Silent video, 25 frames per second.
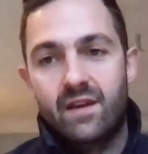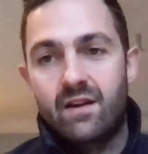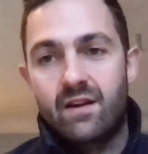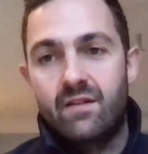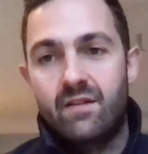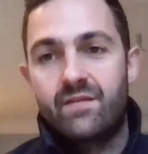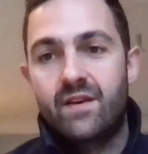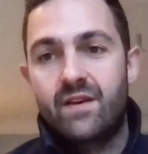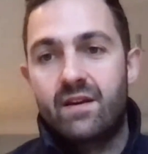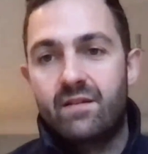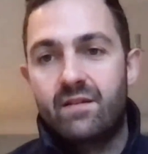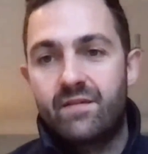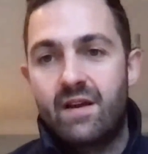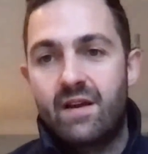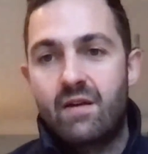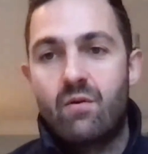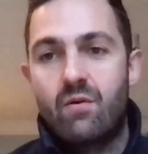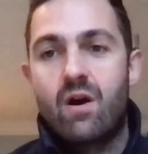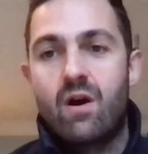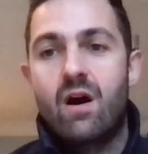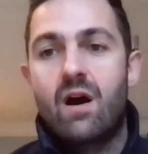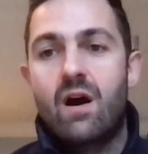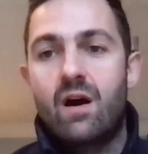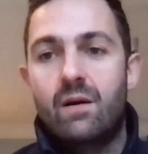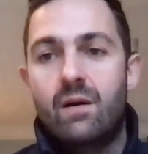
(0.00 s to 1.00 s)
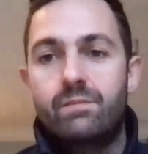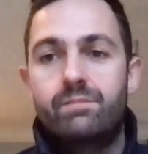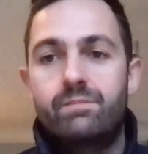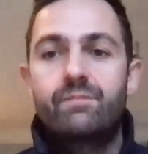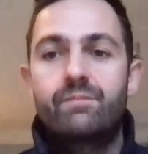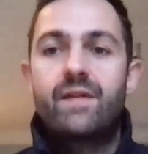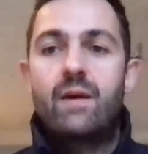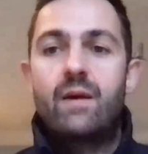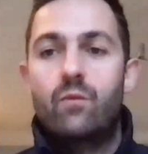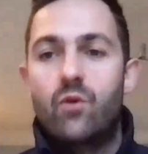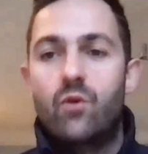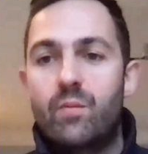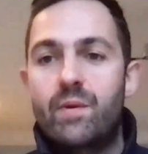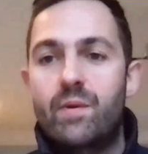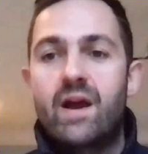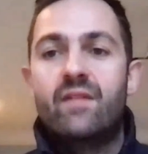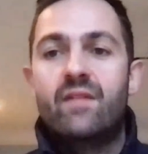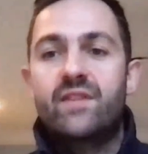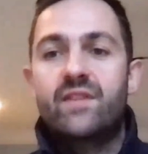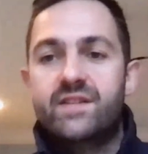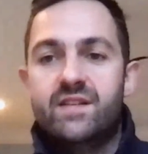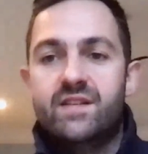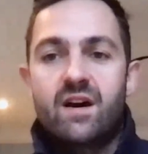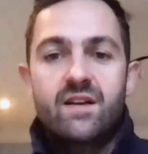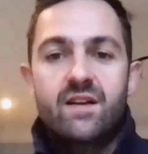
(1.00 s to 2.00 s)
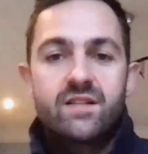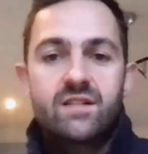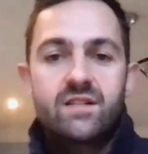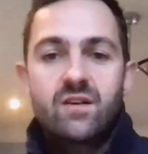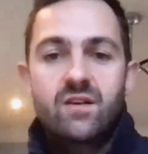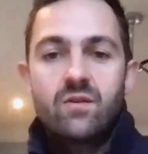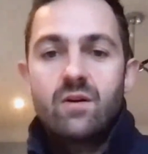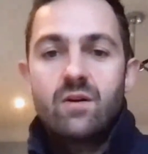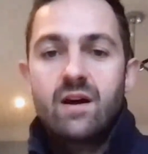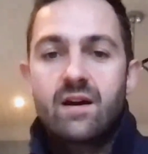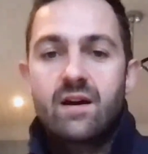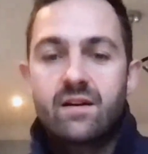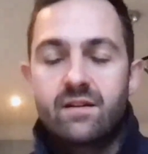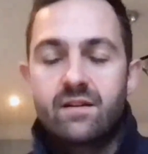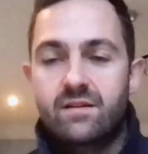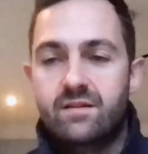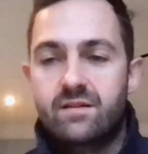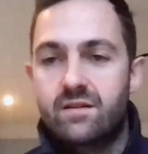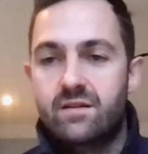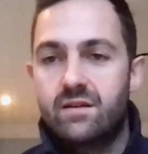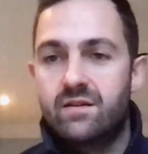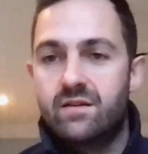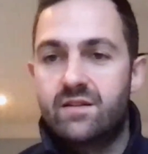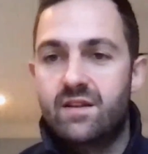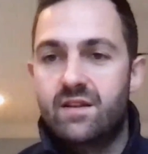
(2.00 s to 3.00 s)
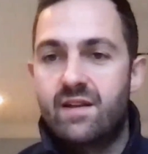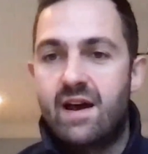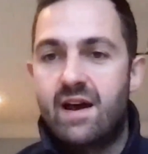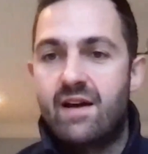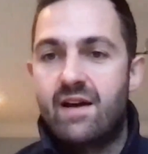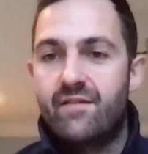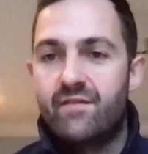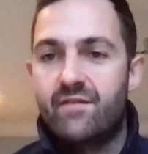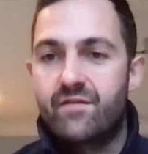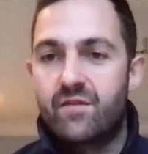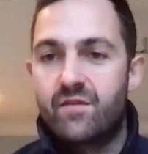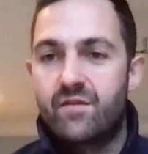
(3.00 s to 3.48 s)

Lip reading: there will be other sides to that